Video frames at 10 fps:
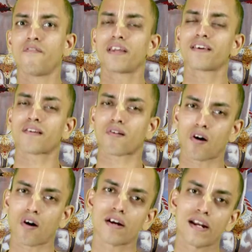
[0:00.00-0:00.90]
very
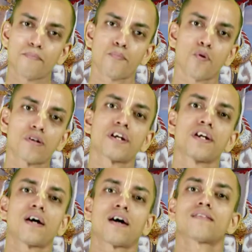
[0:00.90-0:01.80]
wrongly
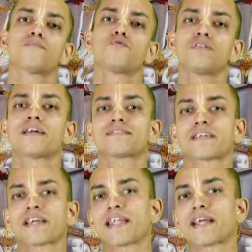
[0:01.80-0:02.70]
portray Narada Muni
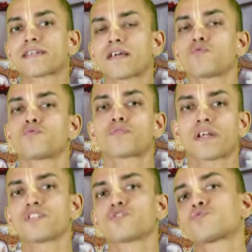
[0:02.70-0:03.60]
as a character who
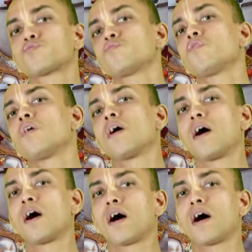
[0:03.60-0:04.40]
tries to